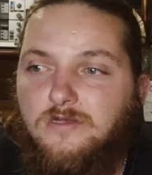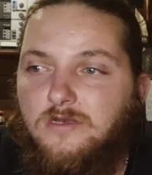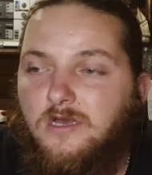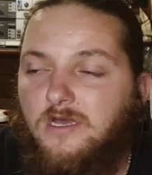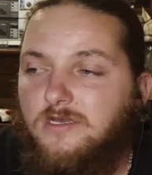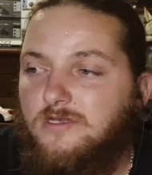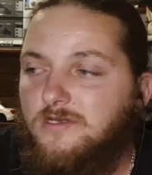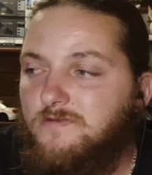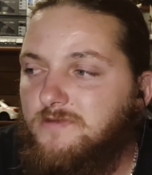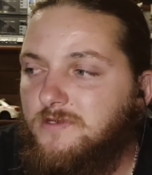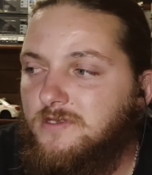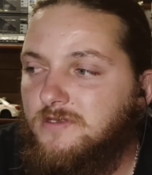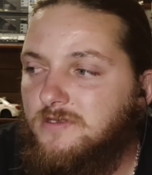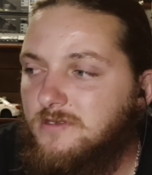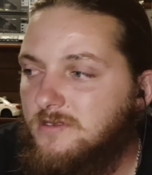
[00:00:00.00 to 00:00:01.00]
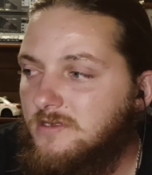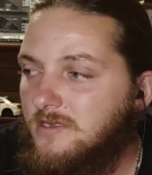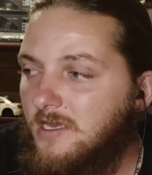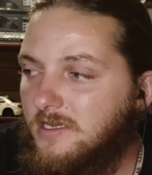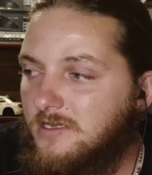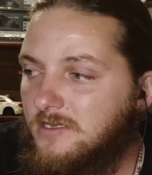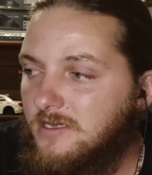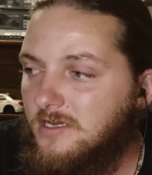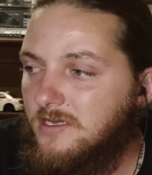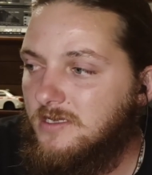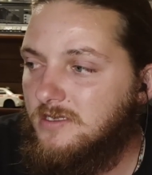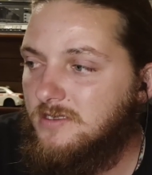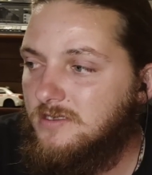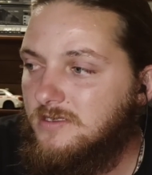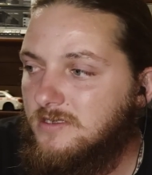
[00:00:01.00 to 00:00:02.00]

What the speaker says: lived in like I